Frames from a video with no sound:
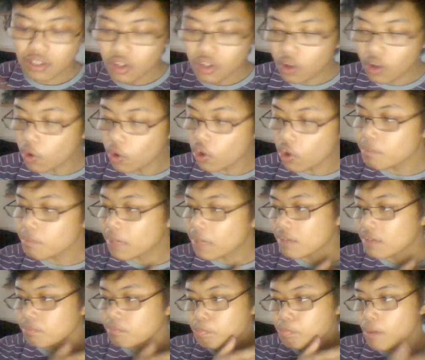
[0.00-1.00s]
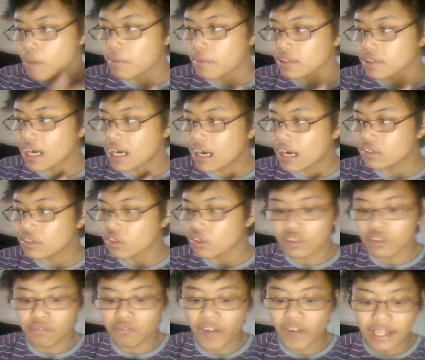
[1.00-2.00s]
or my mom and dad
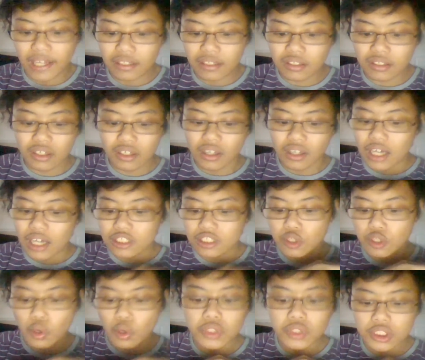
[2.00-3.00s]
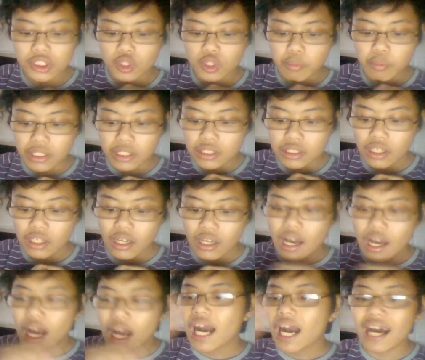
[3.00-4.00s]
or friend that's closest to me
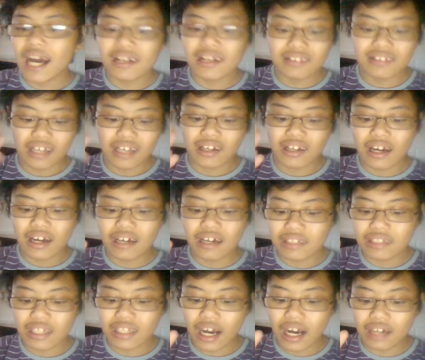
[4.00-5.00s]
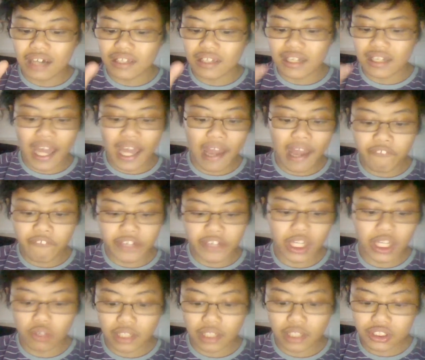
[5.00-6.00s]
had like every
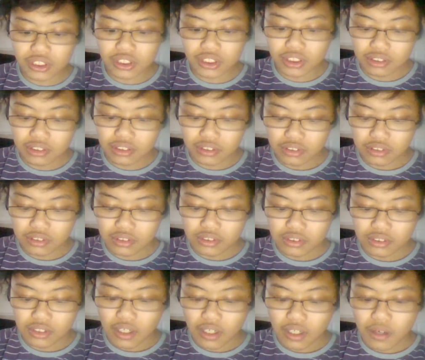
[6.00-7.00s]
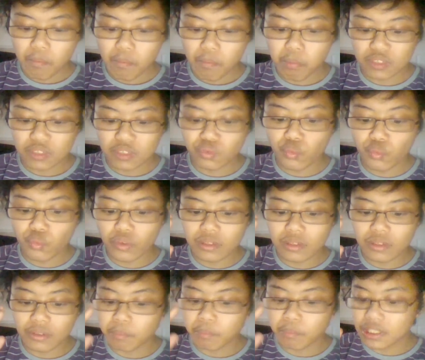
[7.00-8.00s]
illness, but
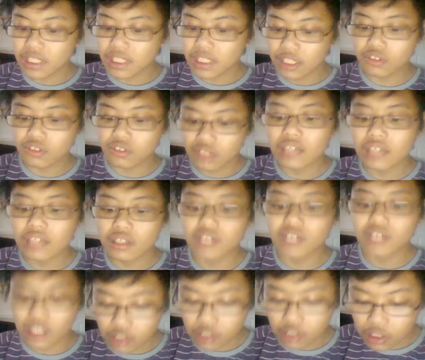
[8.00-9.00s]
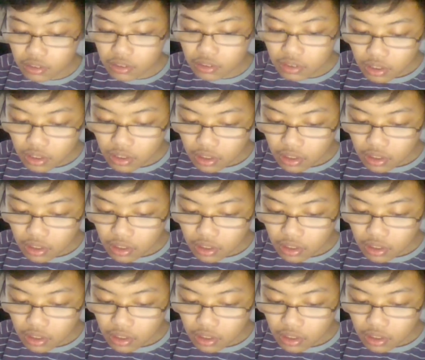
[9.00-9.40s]
he don't die till 90.